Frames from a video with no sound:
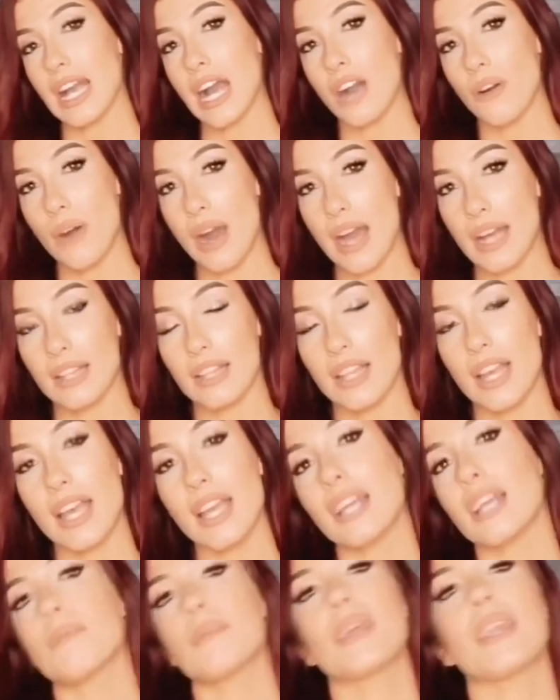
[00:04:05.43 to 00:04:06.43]
how I
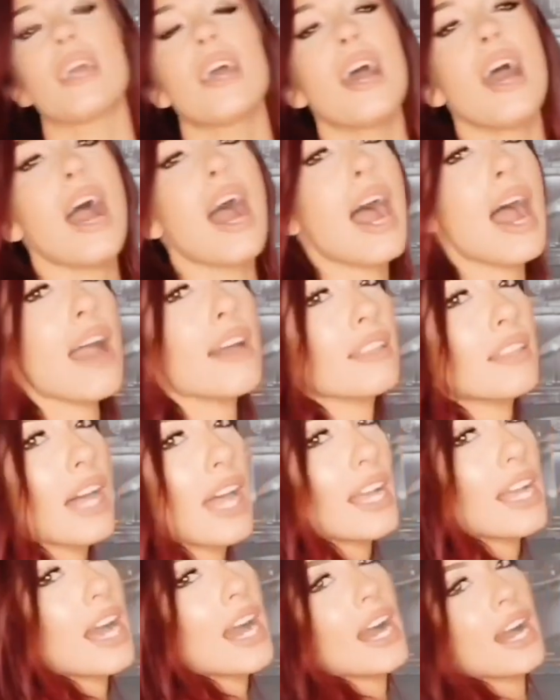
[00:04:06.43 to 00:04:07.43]
like. I mean, I
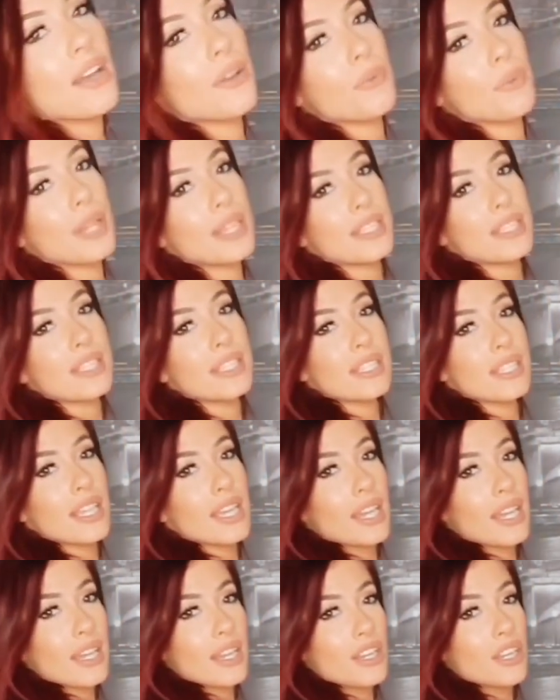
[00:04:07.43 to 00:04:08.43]
like
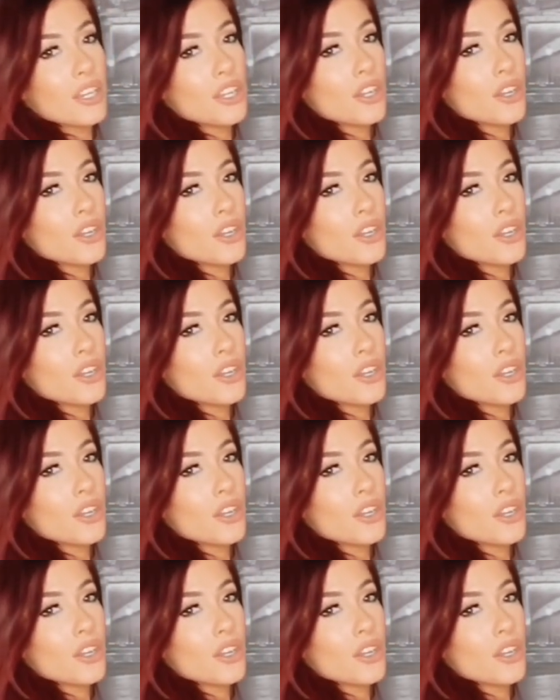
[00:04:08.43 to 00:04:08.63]
high-waisted, you